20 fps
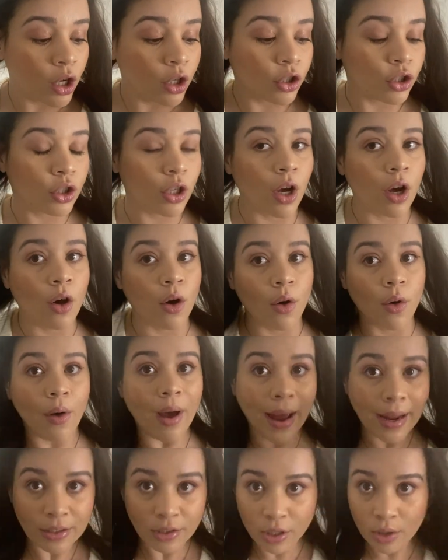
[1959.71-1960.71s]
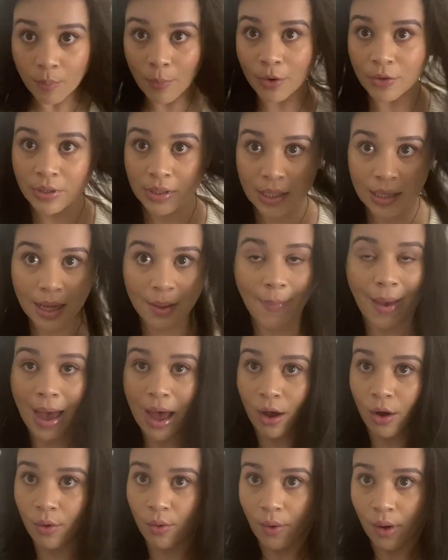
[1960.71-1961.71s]
So I took most of them
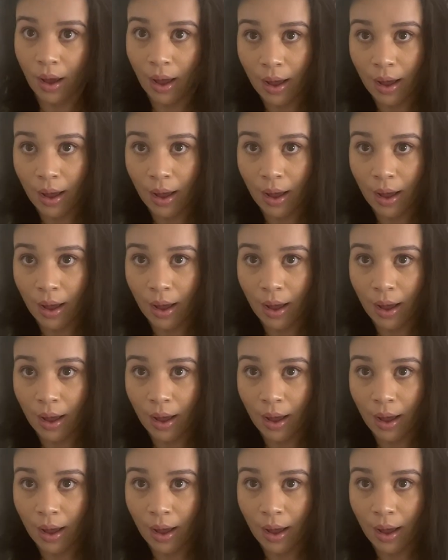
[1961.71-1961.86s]
out.